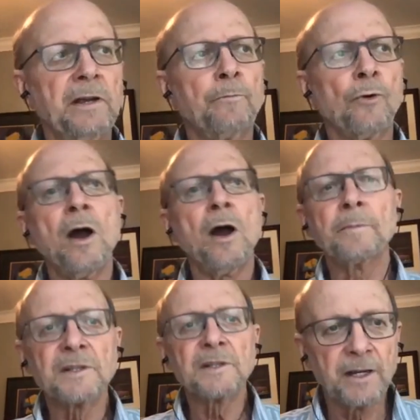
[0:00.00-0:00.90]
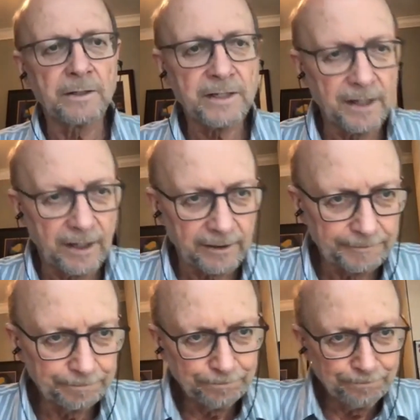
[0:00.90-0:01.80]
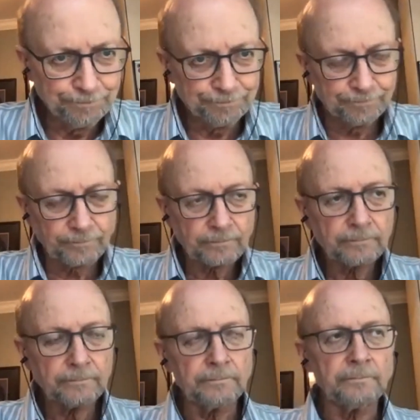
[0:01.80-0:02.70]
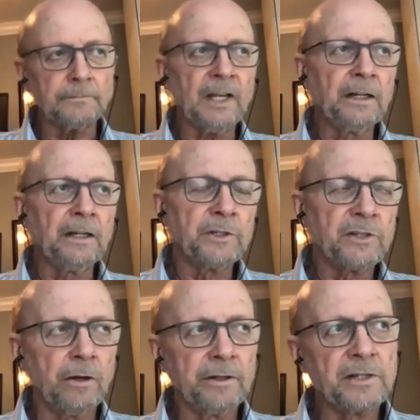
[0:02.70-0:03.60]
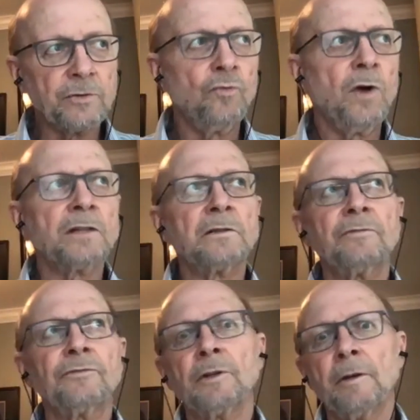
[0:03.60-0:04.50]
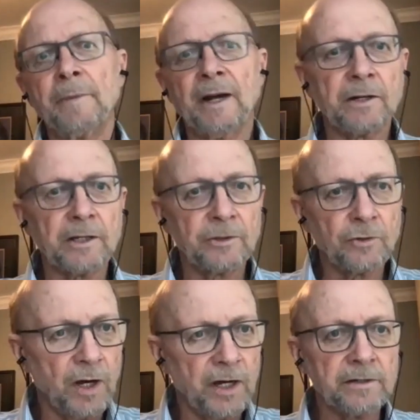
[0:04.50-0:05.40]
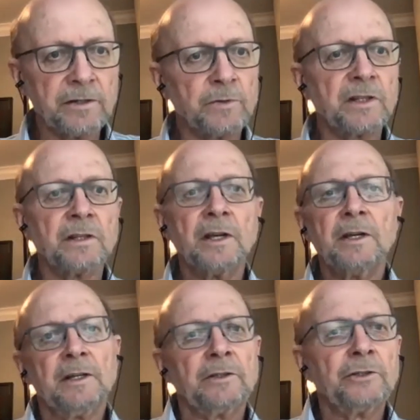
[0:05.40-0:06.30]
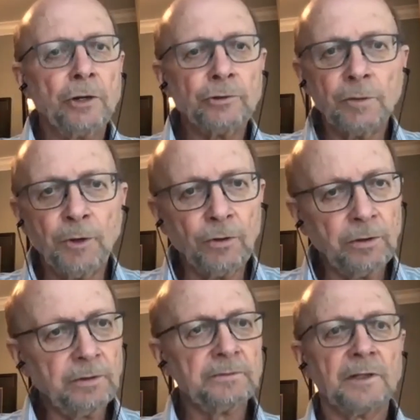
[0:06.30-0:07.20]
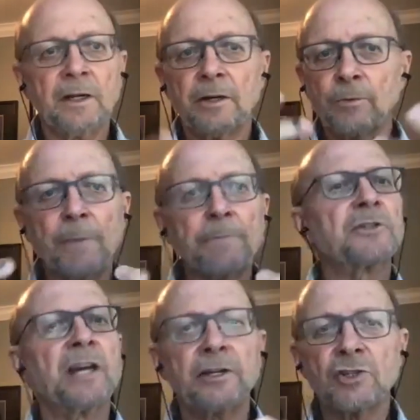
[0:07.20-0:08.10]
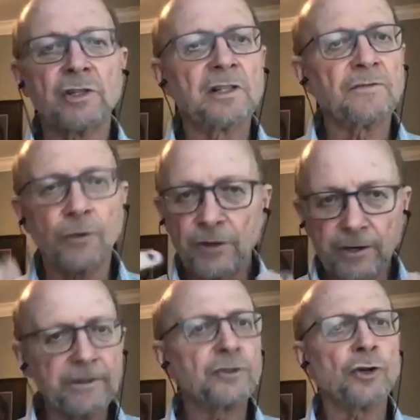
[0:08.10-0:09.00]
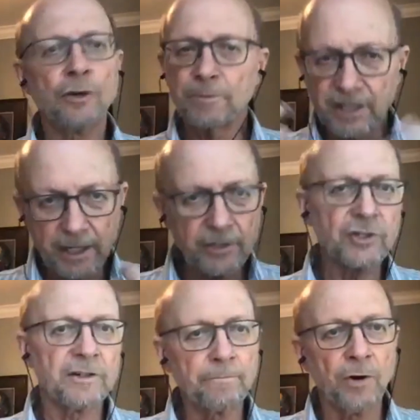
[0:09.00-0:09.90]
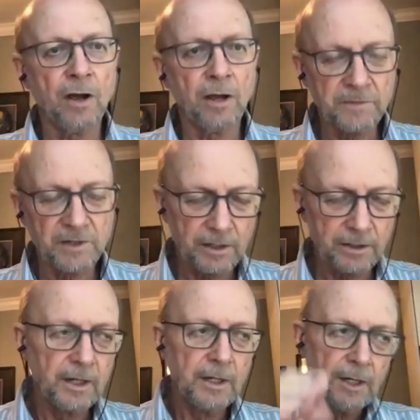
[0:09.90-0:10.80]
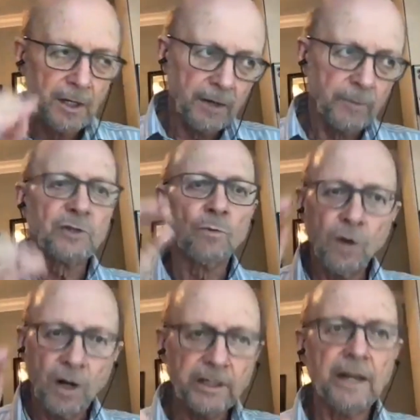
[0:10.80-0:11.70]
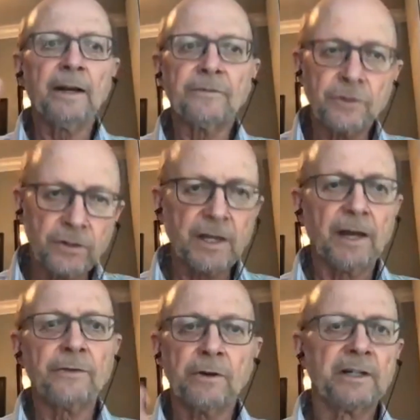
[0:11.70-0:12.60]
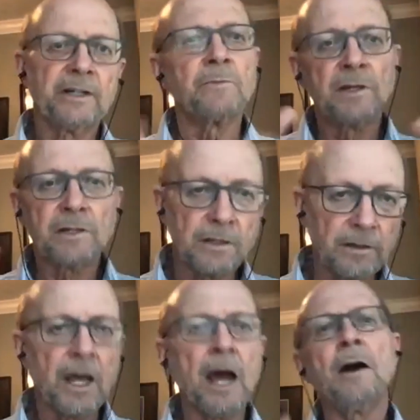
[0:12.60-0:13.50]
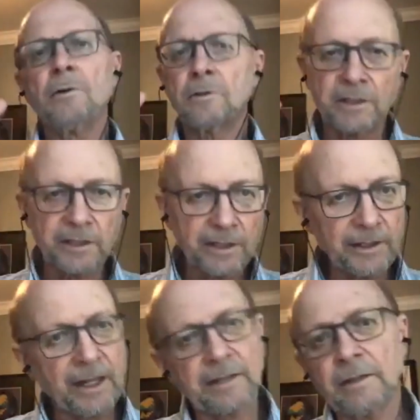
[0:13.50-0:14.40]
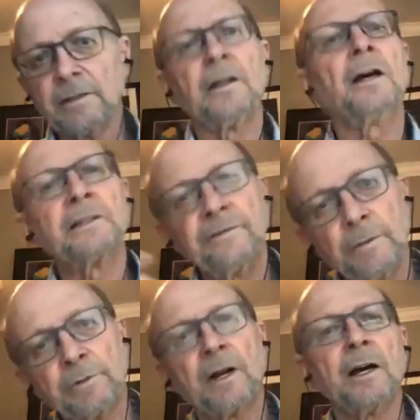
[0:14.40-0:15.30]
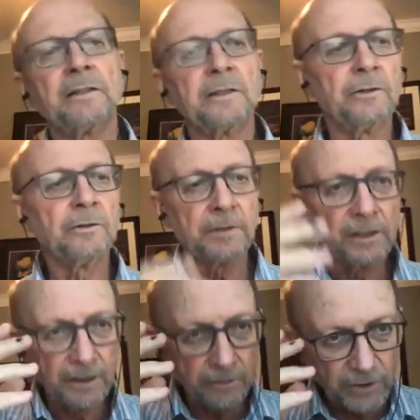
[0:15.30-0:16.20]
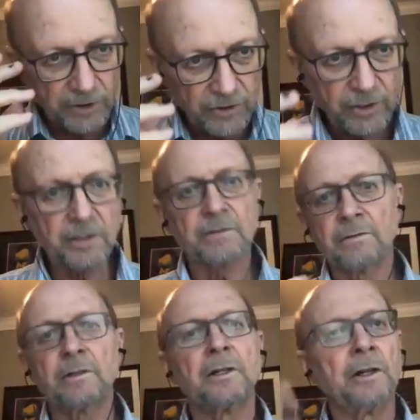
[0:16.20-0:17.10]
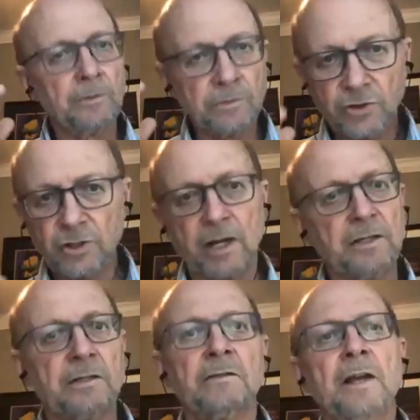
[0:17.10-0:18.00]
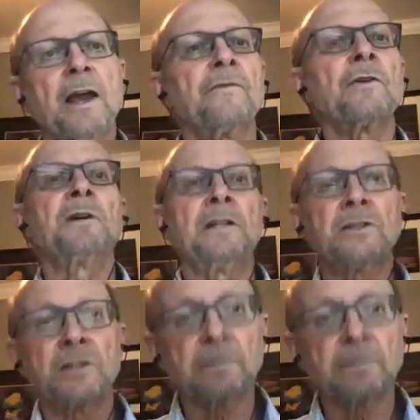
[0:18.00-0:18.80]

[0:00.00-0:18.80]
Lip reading: Brahms being sung. And it was all these wonderful American choirs with notable reputations for their interpretation of Brahms. And it was one after the other, and it was loud, and it had a lot of vibrato, and it was just, just everybody's